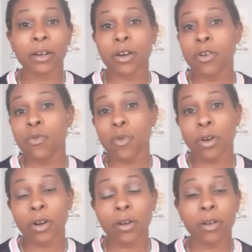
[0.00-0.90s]
a
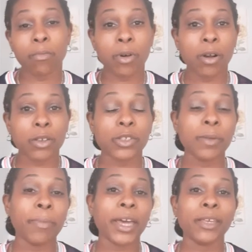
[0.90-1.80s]
co-worker, a boss,
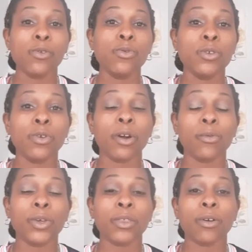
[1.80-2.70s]
somebody who you
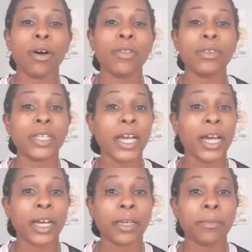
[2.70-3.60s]
are with all the
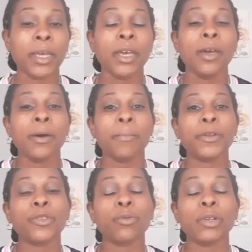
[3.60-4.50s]
time, but the